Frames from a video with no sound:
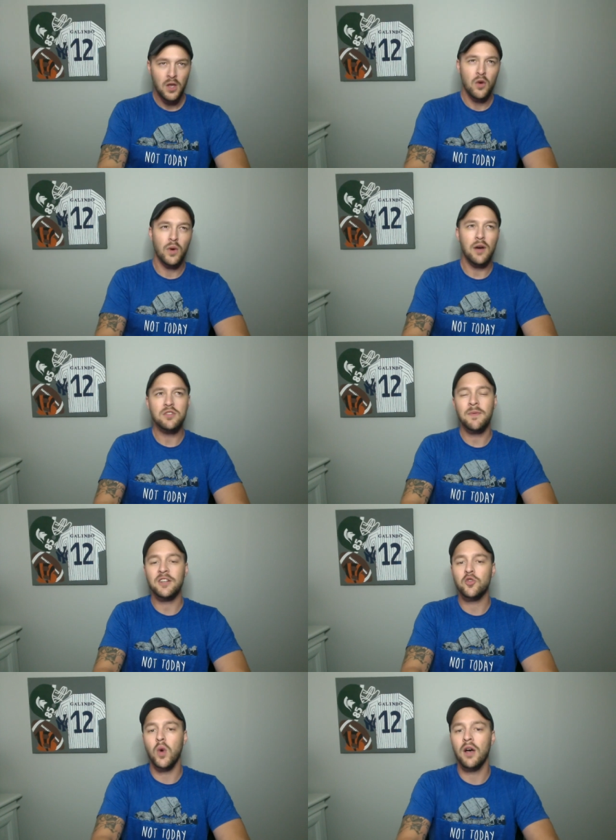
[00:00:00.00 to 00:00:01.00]
when I was
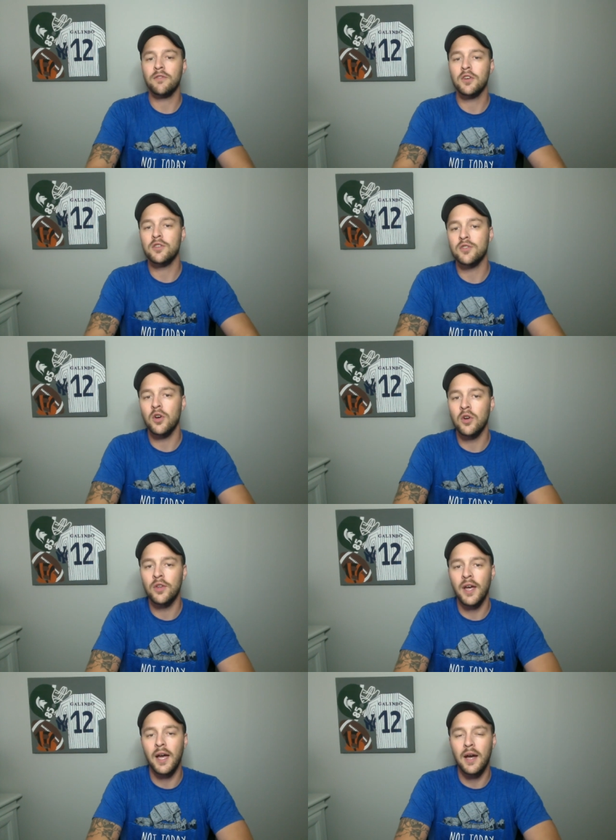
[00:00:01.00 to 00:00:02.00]
about 12 years
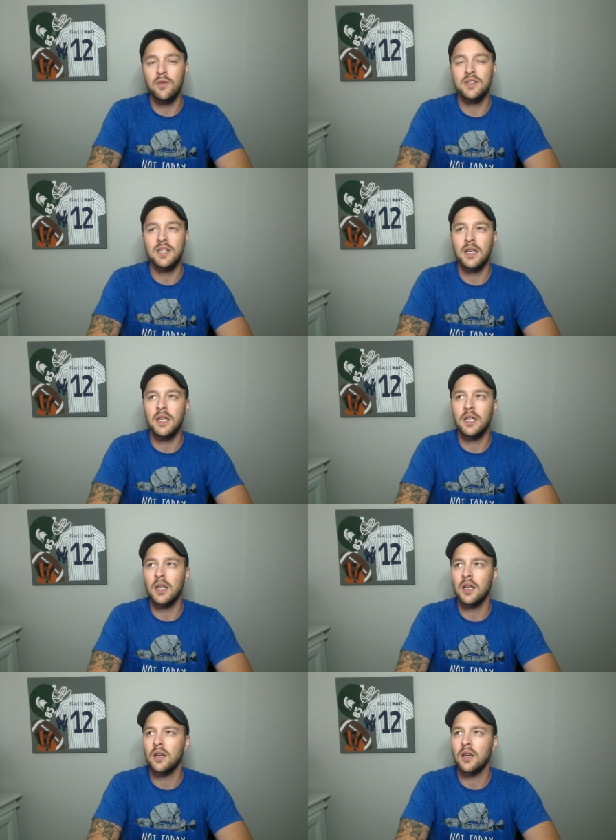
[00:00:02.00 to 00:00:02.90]
old, I was in,